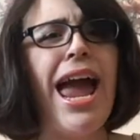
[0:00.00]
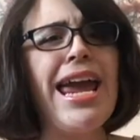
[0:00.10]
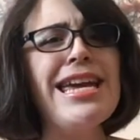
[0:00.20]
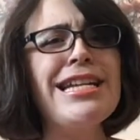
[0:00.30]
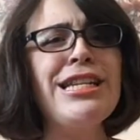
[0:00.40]

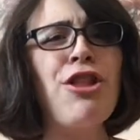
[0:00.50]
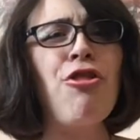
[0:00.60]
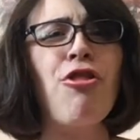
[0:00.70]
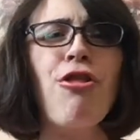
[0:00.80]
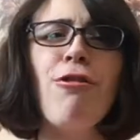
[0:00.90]
And
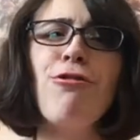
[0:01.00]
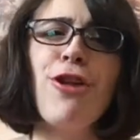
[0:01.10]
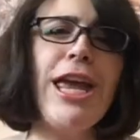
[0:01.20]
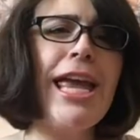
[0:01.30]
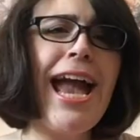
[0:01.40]

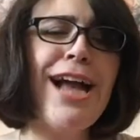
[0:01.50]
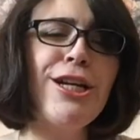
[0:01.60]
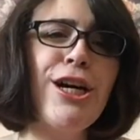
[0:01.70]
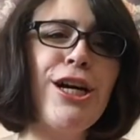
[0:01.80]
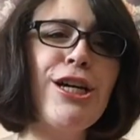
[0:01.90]
looking at
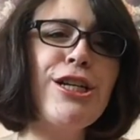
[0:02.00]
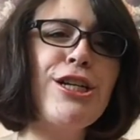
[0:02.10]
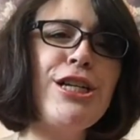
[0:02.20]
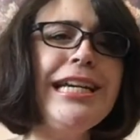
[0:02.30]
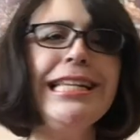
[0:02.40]
her,
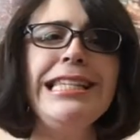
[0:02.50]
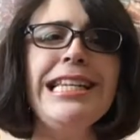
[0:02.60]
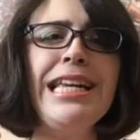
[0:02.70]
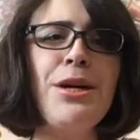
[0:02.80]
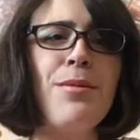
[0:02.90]
she
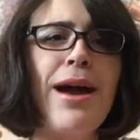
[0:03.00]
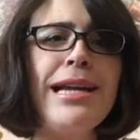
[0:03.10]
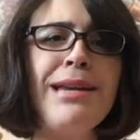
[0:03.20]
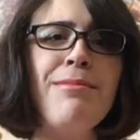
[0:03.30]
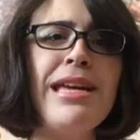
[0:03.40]
instantly
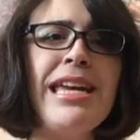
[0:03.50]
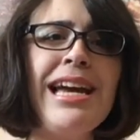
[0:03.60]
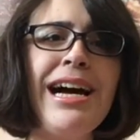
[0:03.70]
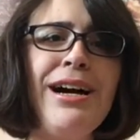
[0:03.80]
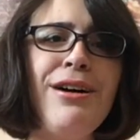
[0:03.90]
reminded me
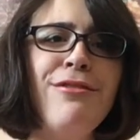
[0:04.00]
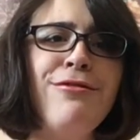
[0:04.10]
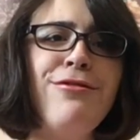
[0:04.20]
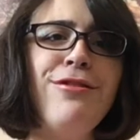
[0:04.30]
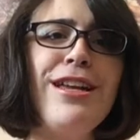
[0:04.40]

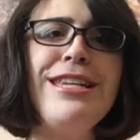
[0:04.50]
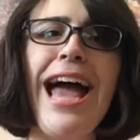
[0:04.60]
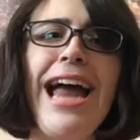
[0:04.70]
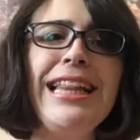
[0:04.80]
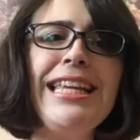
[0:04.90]
of
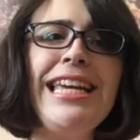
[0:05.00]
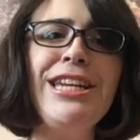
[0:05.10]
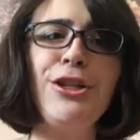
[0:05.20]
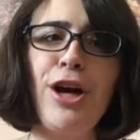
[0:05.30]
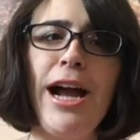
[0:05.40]
Natalie
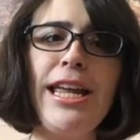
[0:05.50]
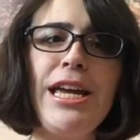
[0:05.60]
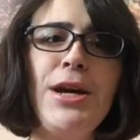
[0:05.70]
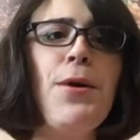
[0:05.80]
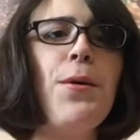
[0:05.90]

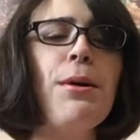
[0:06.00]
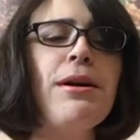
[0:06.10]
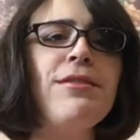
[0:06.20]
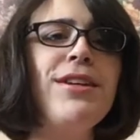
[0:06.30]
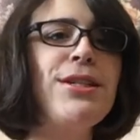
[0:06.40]
Negrotti
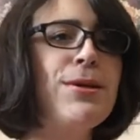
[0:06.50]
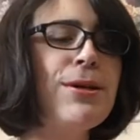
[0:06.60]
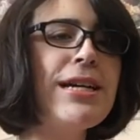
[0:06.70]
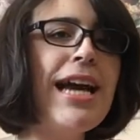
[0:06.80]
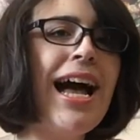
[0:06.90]
or
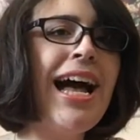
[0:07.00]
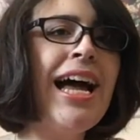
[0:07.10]
Victoria.